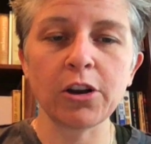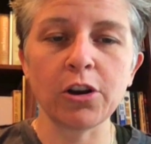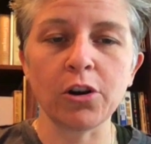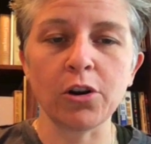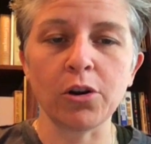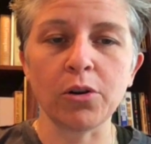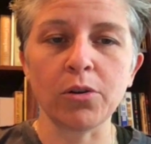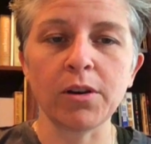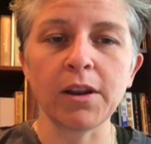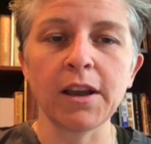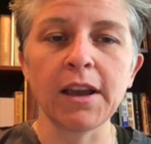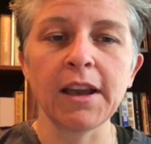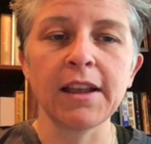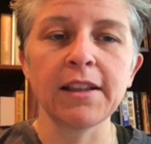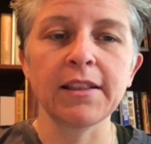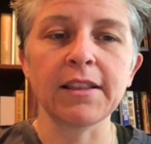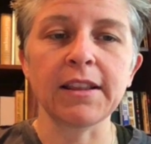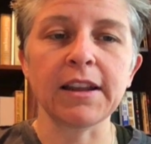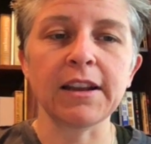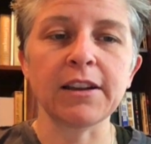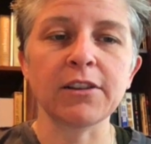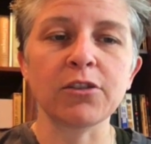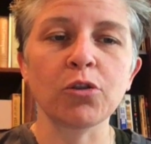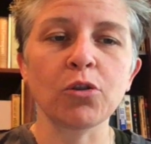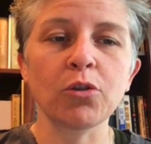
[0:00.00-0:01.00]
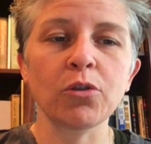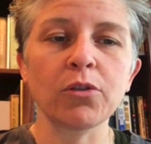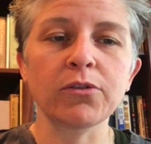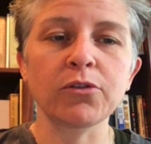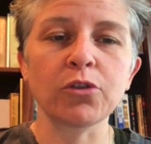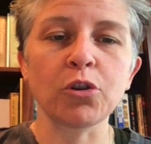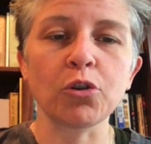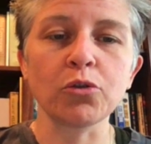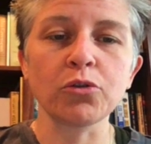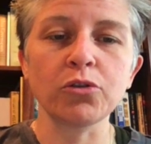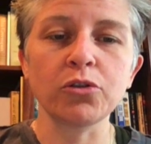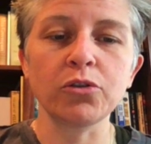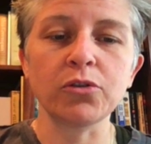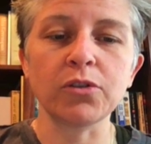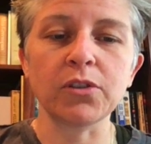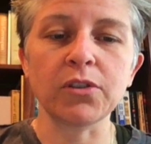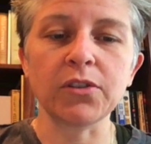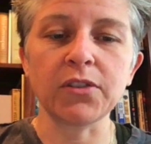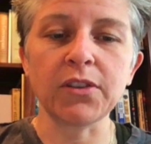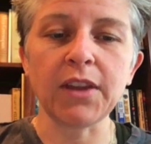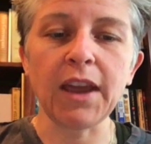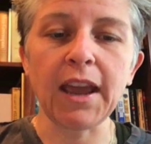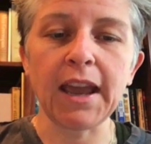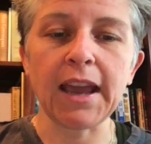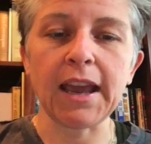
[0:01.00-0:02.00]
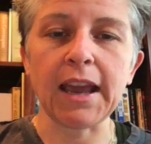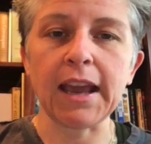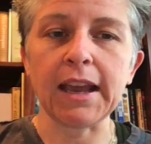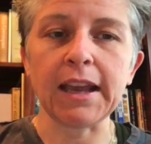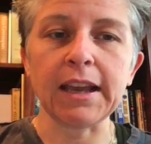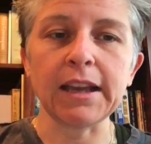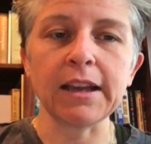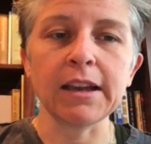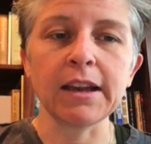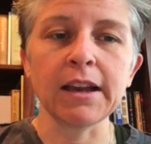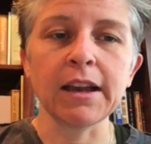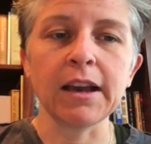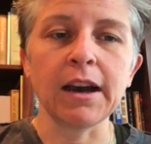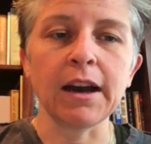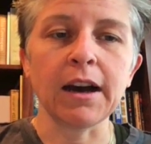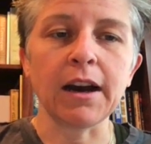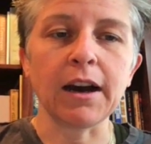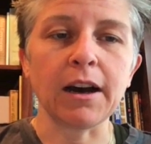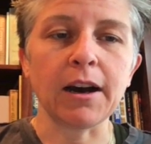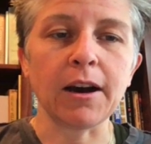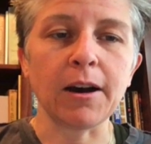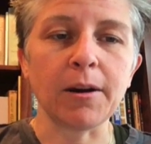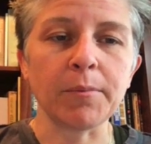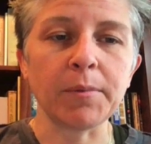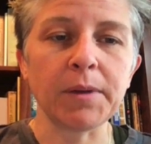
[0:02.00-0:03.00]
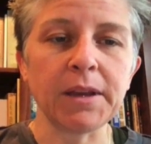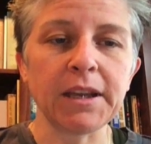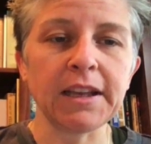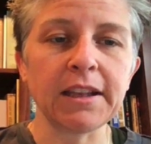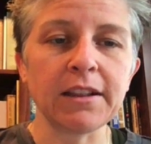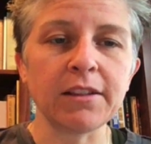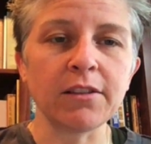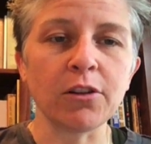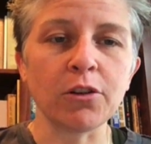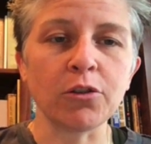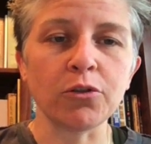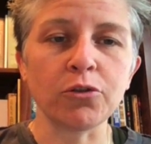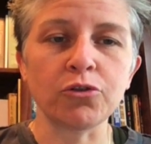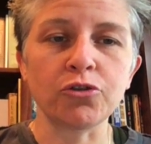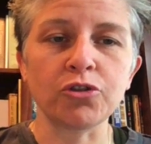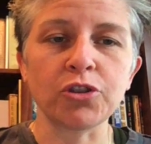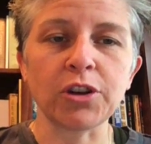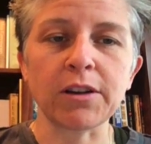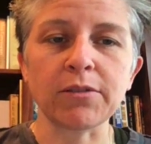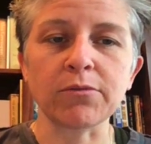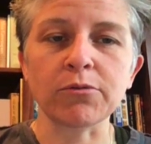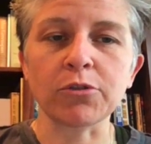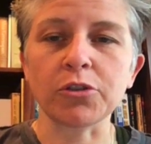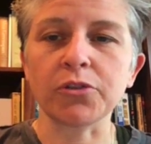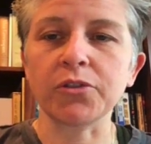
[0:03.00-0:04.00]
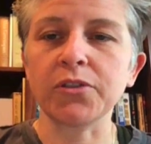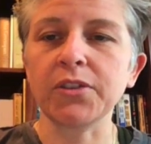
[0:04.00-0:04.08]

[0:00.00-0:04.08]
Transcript: code that it told you to say, in those general